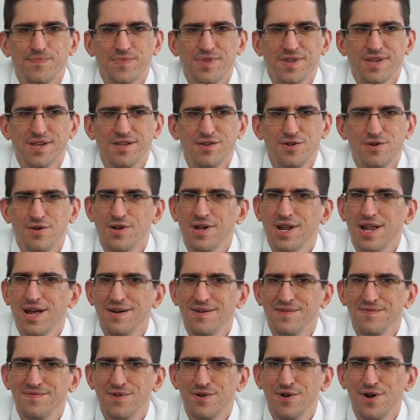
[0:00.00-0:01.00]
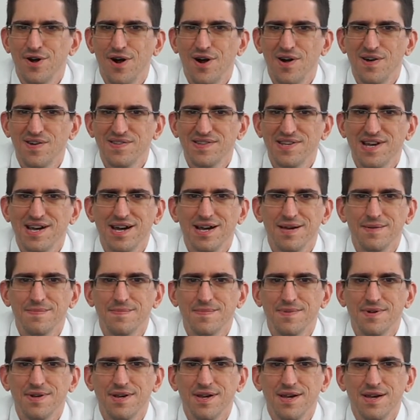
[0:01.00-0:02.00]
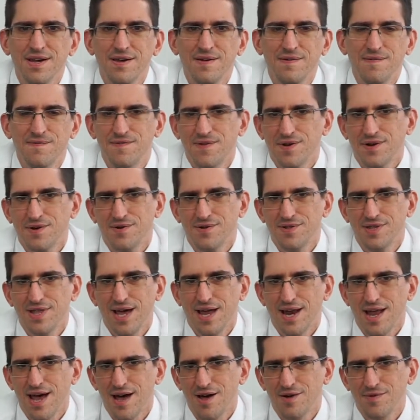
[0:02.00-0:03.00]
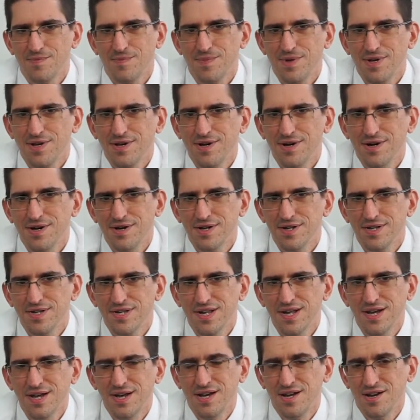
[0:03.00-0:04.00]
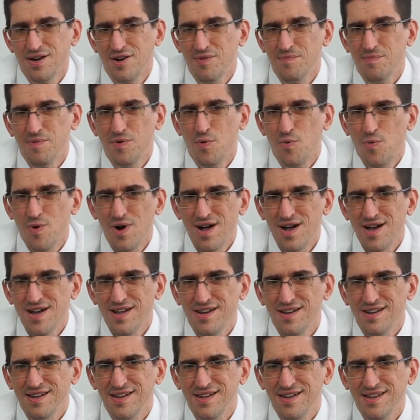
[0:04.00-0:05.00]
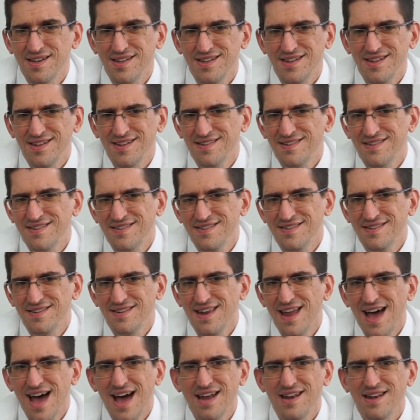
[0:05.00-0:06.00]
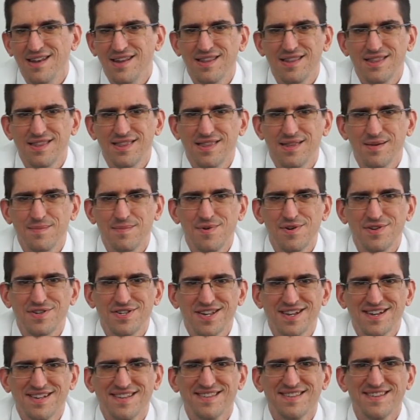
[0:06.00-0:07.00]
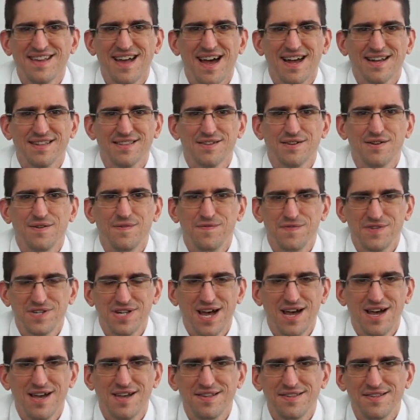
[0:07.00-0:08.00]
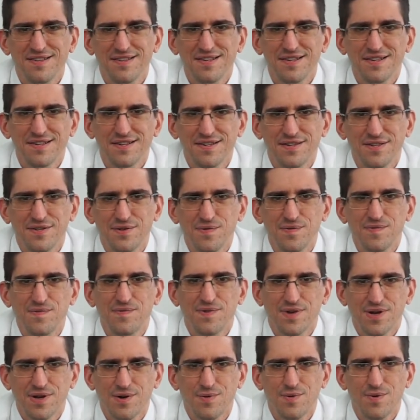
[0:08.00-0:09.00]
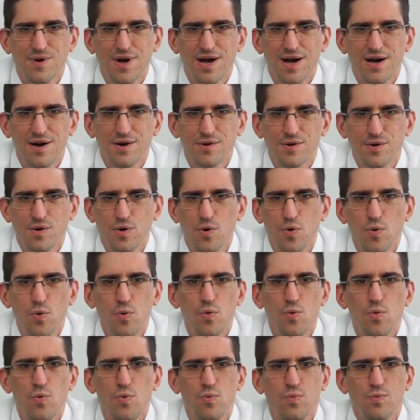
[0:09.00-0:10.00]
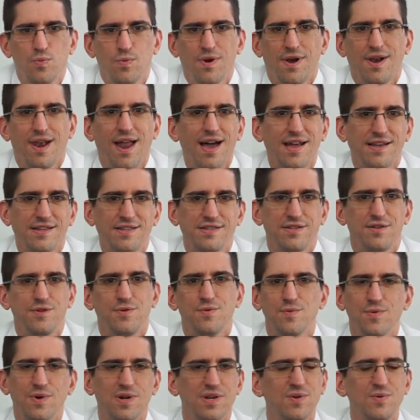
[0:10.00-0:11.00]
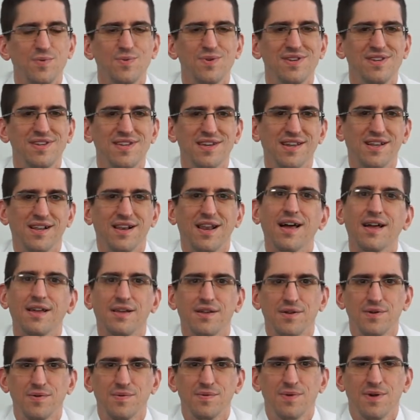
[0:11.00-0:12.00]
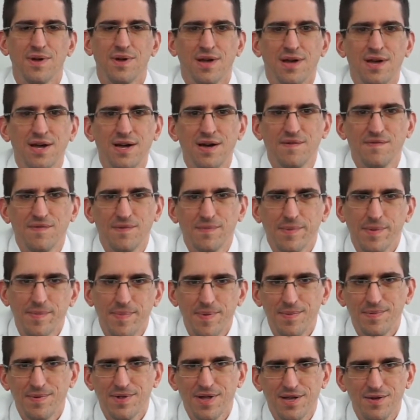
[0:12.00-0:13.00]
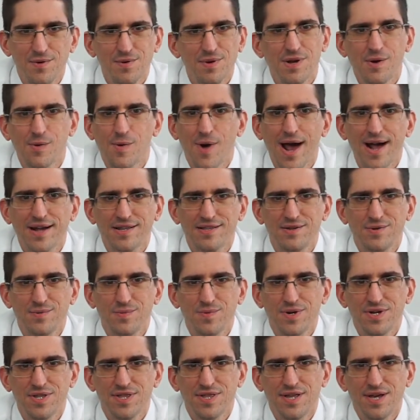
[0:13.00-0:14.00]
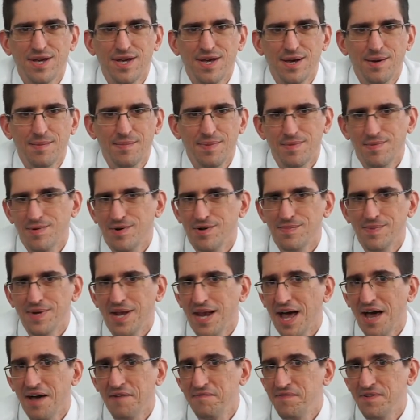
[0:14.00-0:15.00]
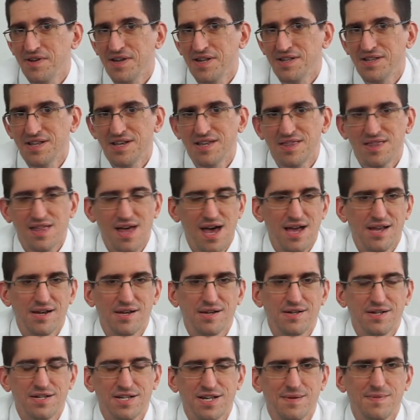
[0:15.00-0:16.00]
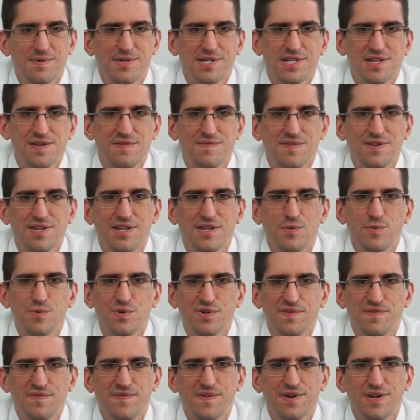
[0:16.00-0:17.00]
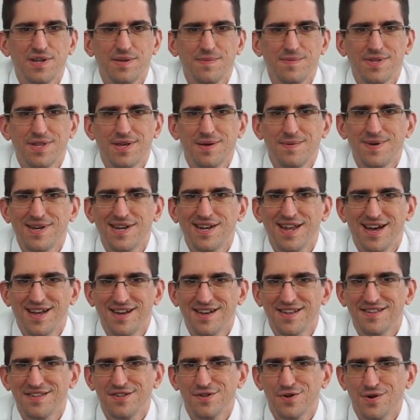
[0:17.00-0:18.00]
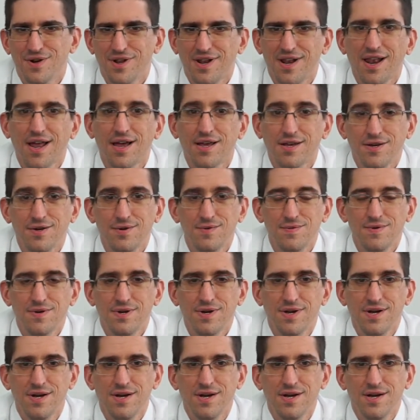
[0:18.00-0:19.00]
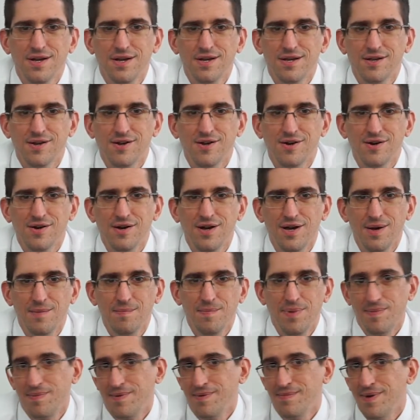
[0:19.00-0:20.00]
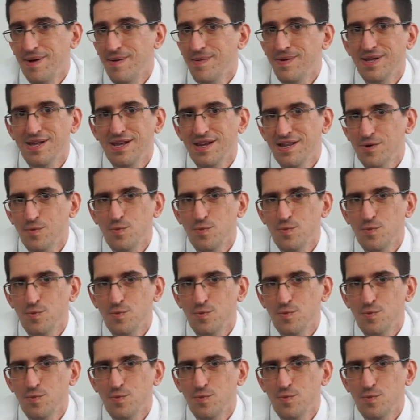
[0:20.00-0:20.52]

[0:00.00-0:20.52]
you're going to have a very hard time figuring that out, because number one, it's not the most exact of sciences to figure out who liked you and who didn't like you from the people that you interacted with. People could be laughing and they thought some of the stuff you did was funny, but they may not necessarily like you. People maybe they didn't